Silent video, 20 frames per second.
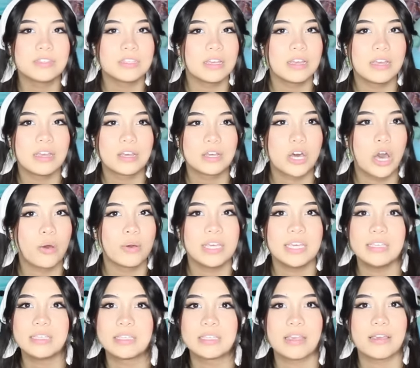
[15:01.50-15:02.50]
a
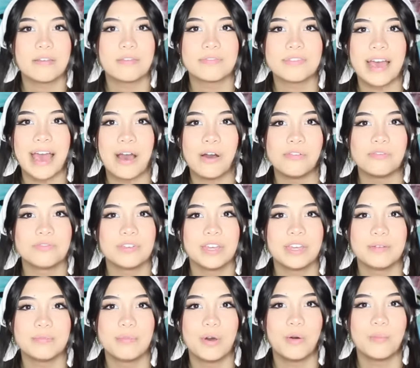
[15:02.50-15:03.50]
cohesive
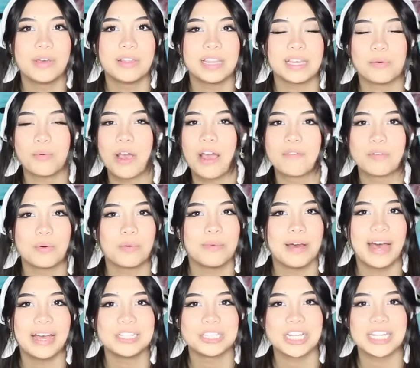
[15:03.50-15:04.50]
outfit moment, like, where everyone
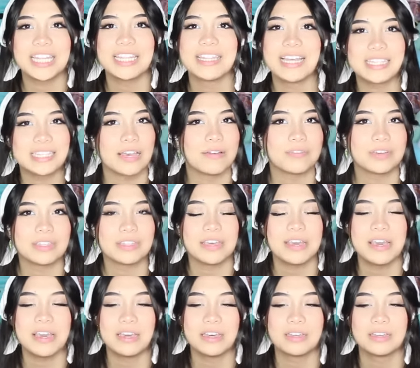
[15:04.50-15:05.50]
matched. I think that's
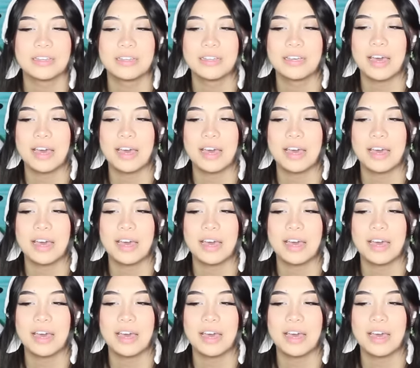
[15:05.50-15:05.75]
everything.